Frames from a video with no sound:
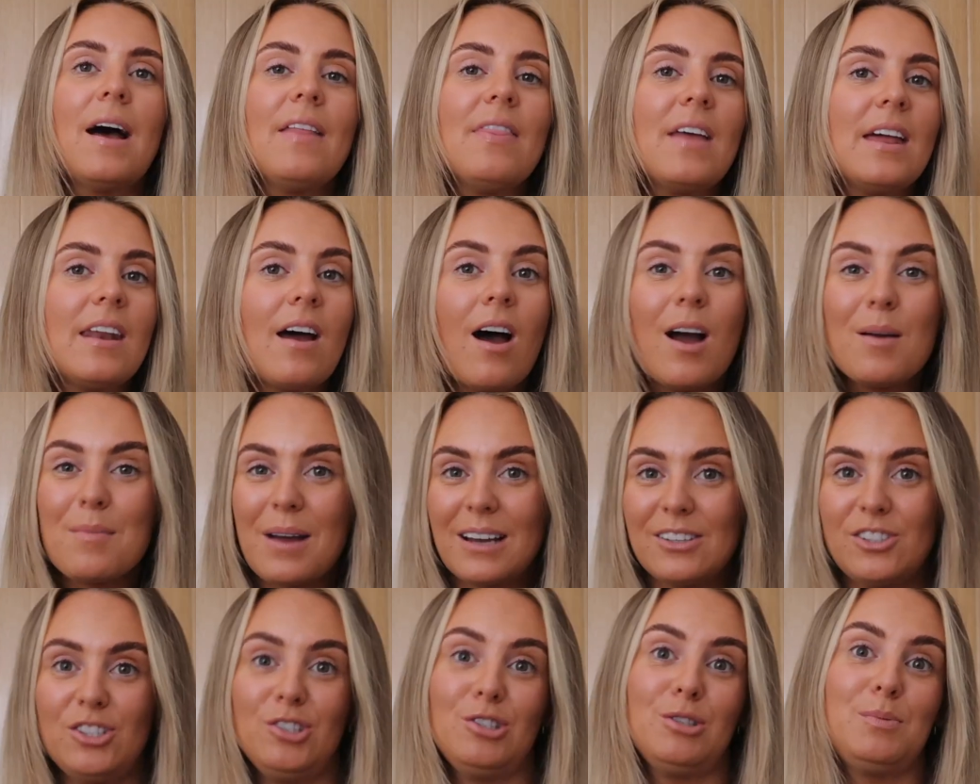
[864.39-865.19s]
And then I'm
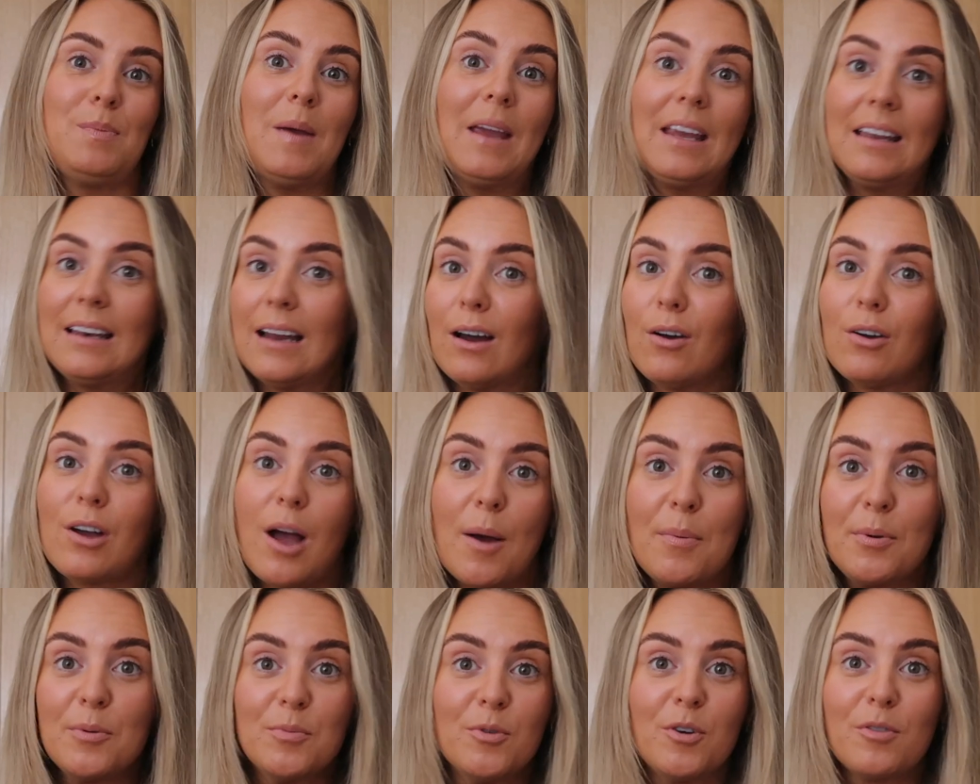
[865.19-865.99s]
actually just picking out a
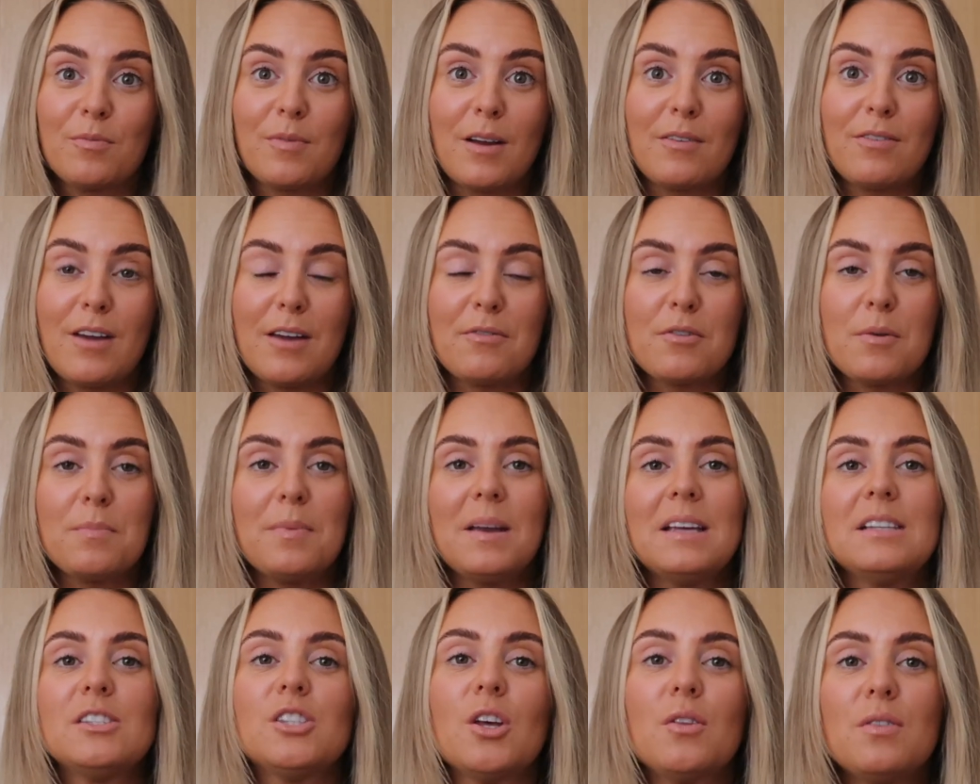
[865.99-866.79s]
couple more of my favorite
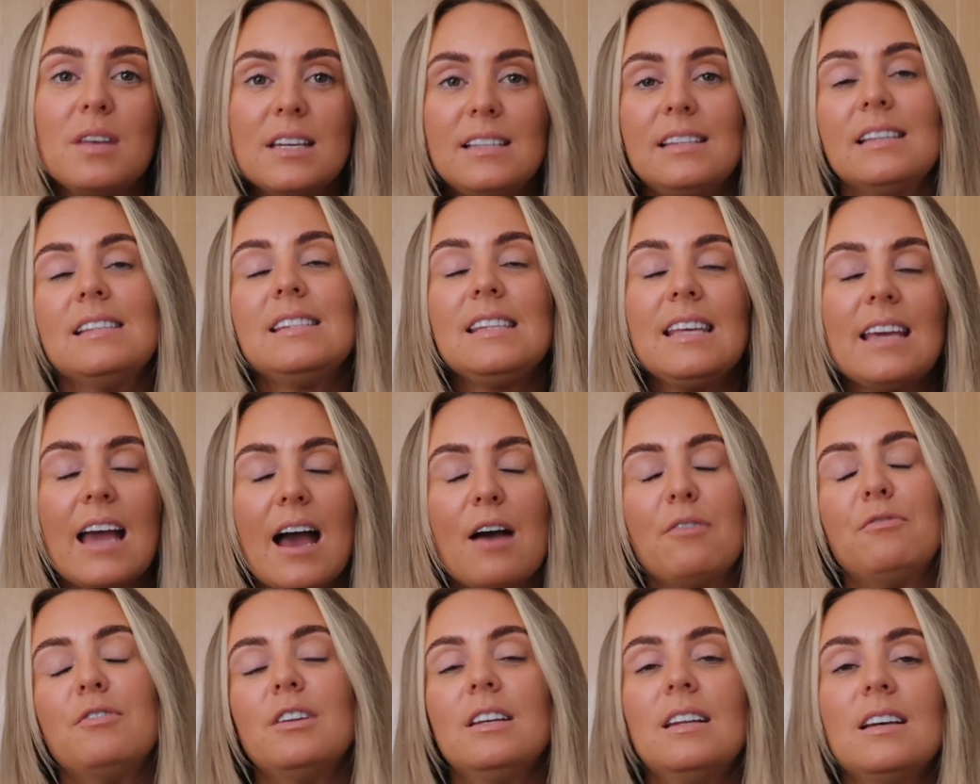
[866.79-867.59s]
bits. So this is the
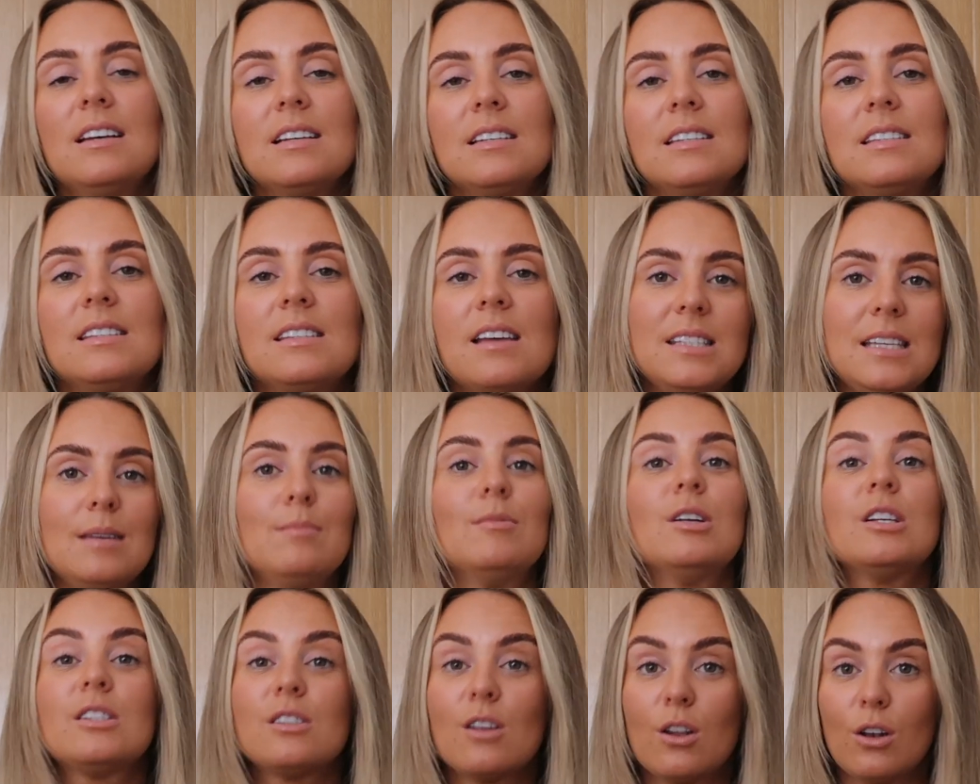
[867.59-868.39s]
Effortless
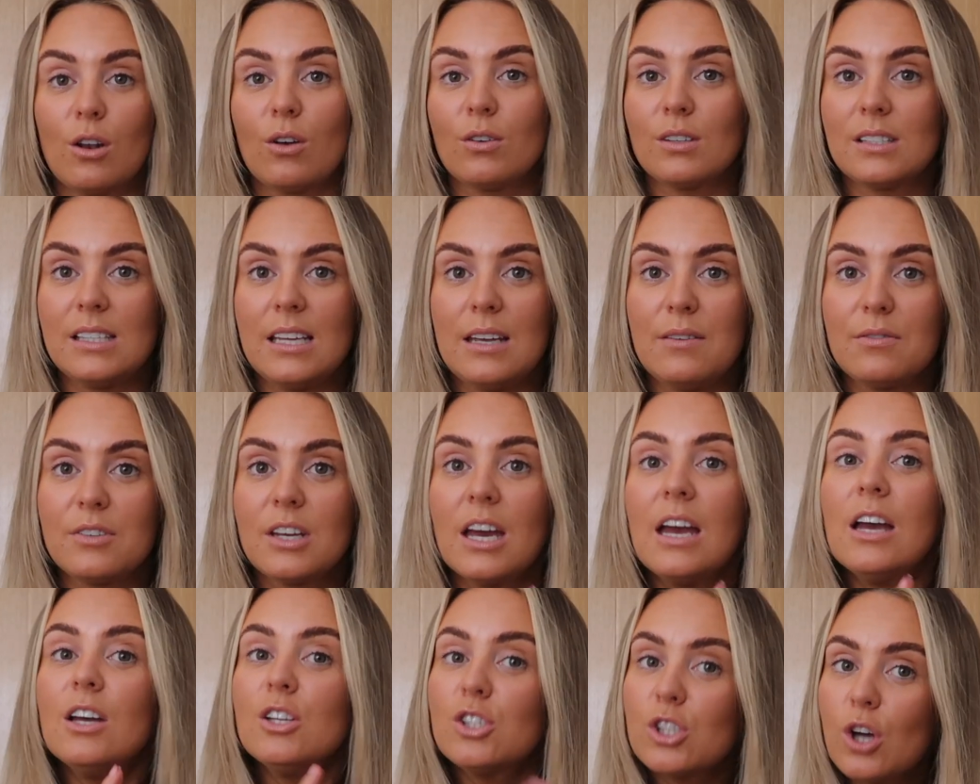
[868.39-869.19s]
Seamless Long
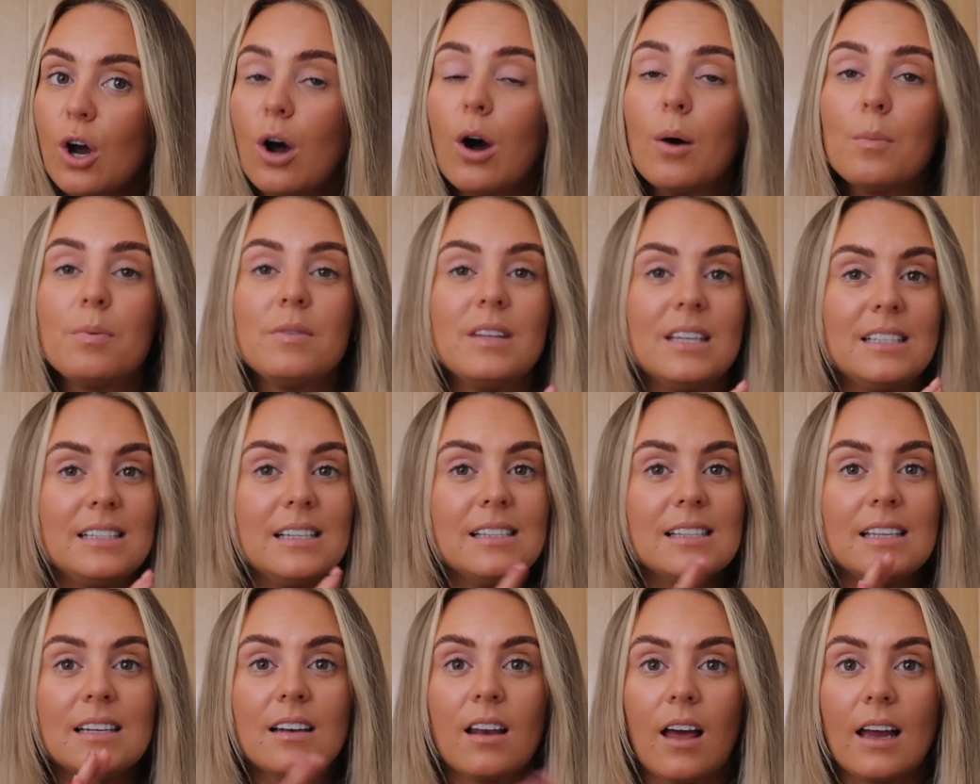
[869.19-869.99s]
Sleeved Top. This
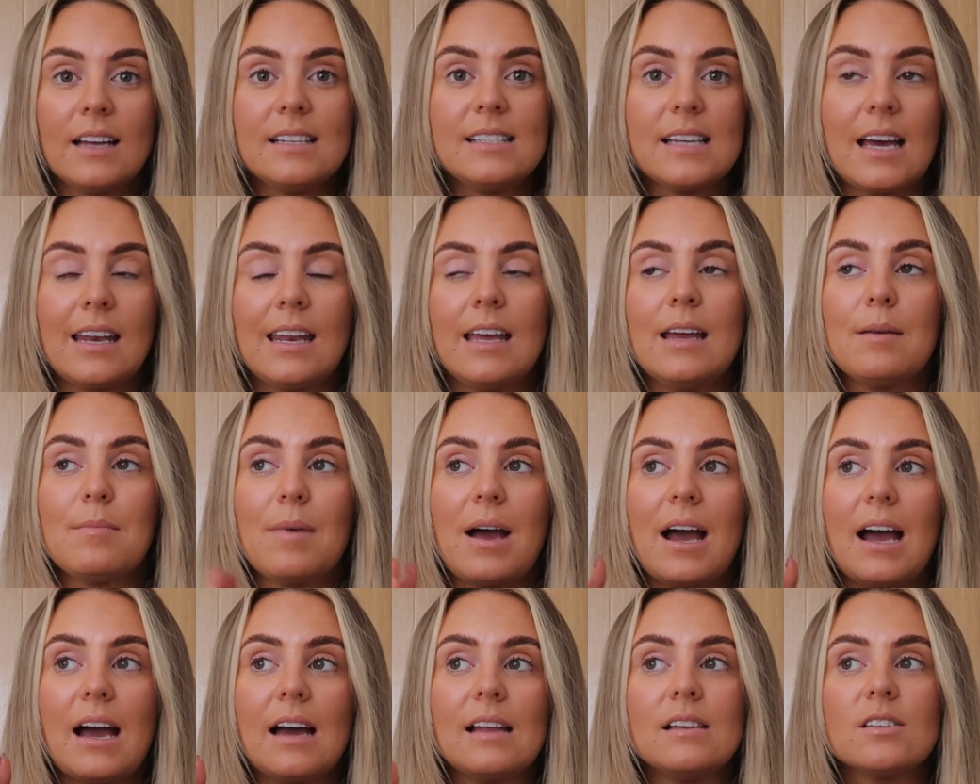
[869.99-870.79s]
is in light
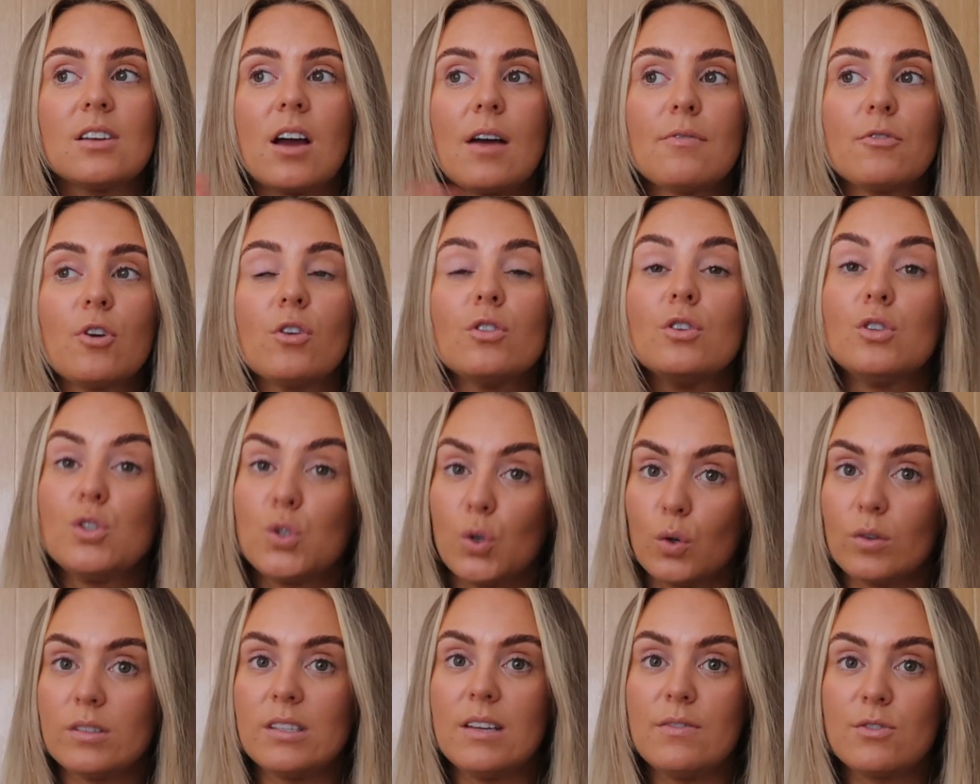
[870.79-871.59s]
denim and I've got the
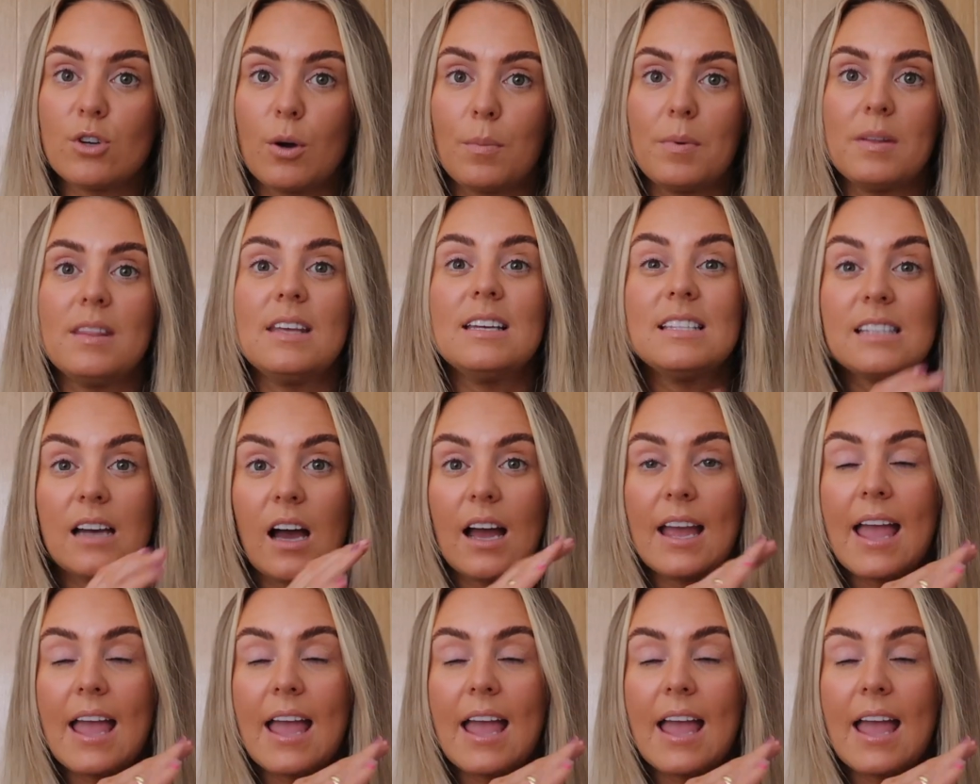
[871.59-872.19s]
short sleeve top in this.